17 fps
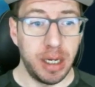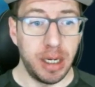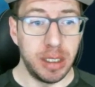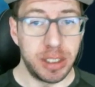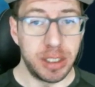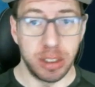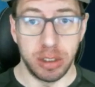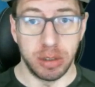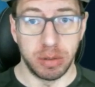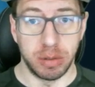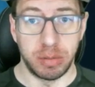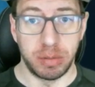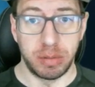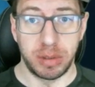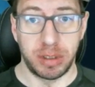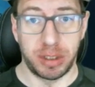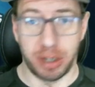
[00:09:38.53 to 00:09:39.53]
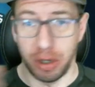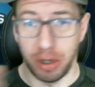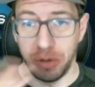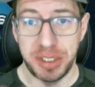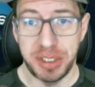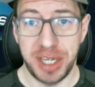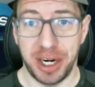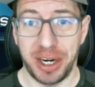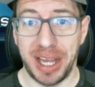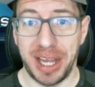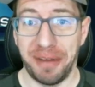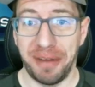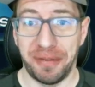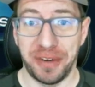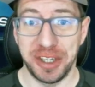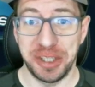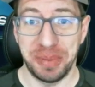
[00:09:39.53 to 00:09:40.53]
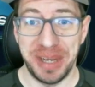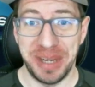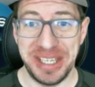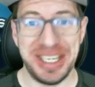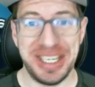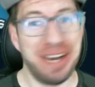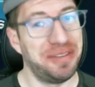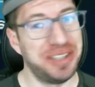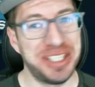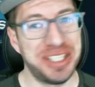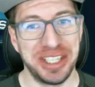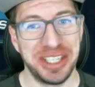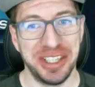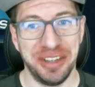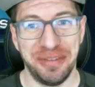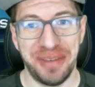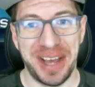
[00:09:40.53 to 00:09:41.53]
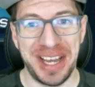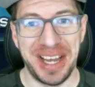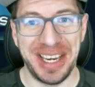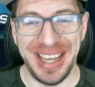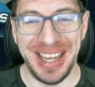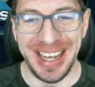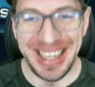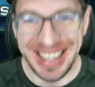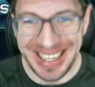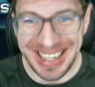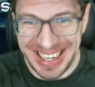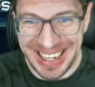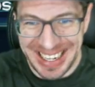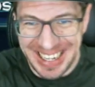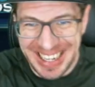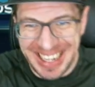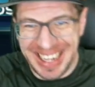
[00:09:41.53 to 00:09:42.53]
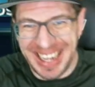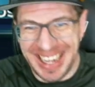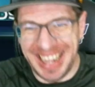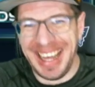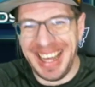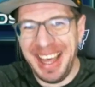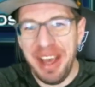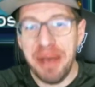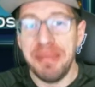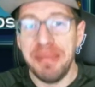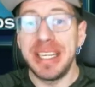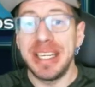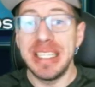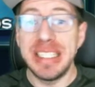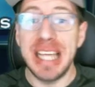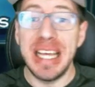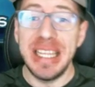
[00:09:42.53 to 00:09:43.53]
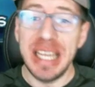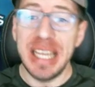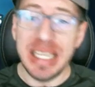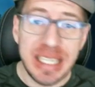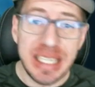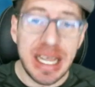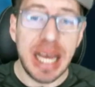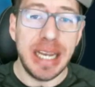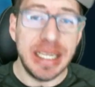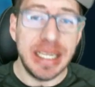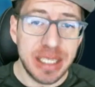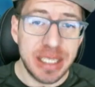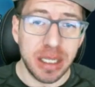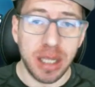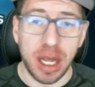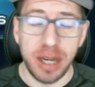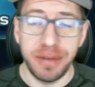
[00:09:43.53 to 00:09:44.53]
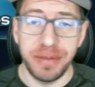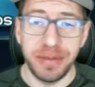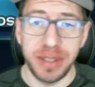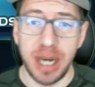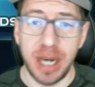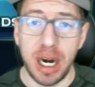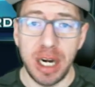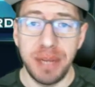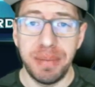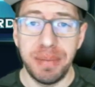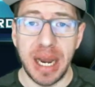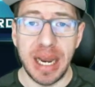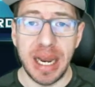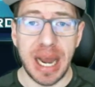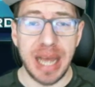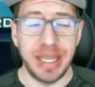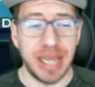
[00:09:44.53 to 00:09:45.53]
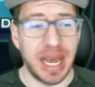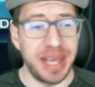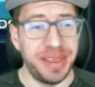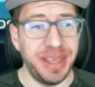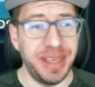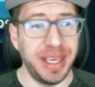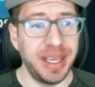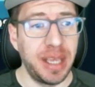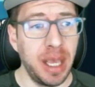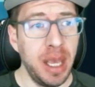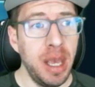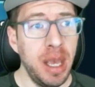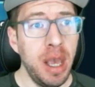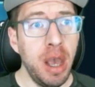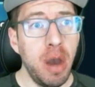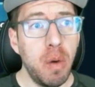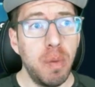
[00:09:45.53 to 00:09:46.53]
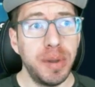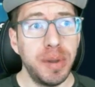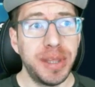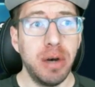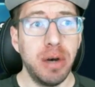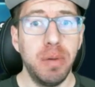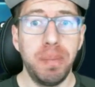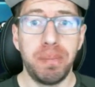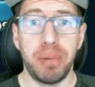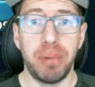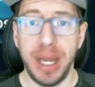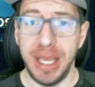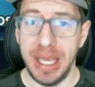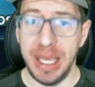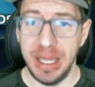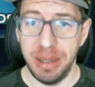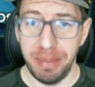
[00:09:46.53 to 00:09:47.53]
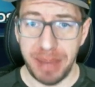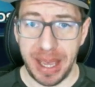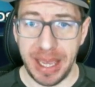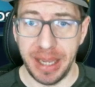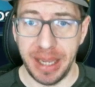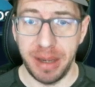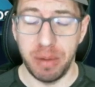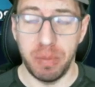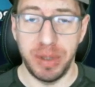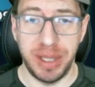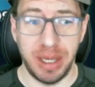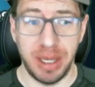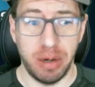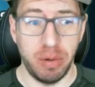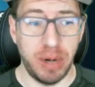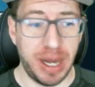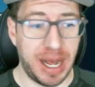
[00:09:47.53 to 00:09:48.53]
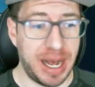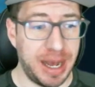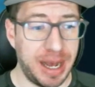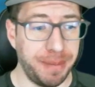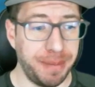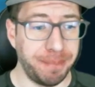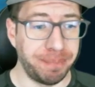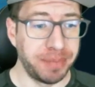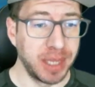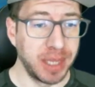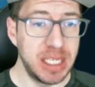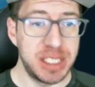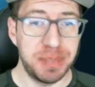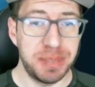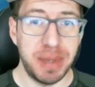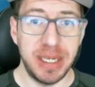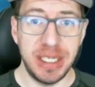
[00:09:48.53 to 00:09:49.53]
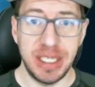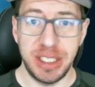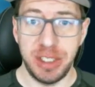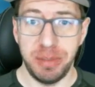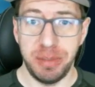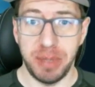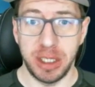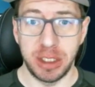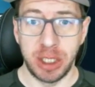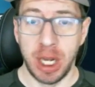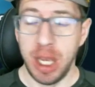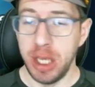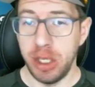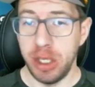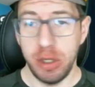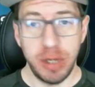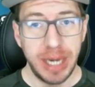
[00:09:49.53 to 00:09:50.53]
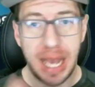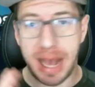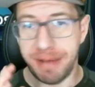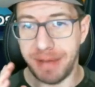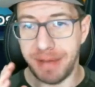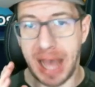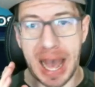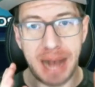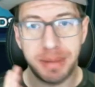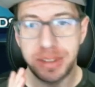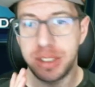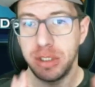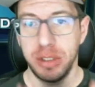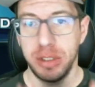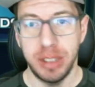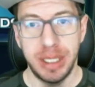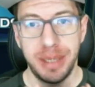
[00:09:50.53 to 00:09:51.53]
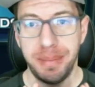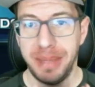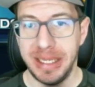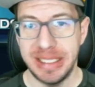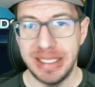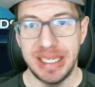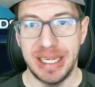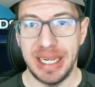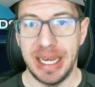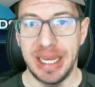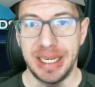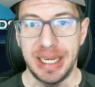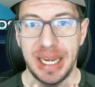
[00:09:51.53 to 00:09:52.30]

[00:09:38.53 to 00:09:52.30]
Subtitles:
So go start getting first place in every single event. Because that is a lot of Linari. But I think without breaking the bank, without spending too much. You can have absolutely amazing